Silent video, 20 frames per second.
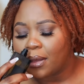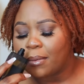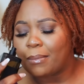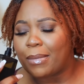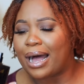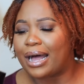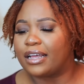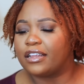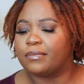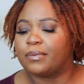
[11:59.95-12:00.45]

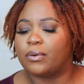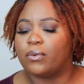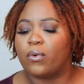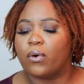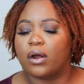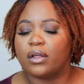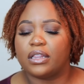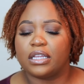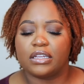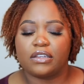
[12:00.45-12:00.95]
My husband
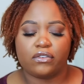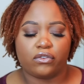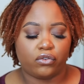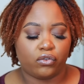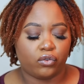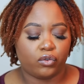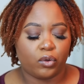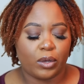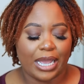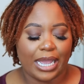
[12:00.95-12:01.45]
wore this
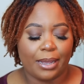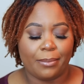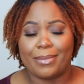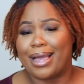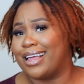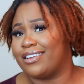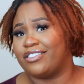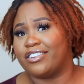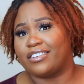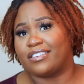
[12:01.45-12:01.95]
to a
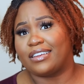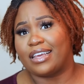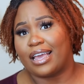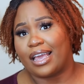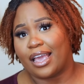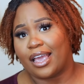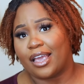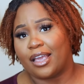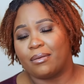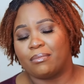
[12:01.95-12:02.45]
Magic's
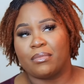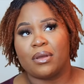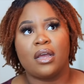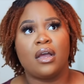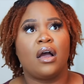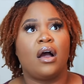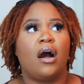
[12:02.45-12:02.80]
game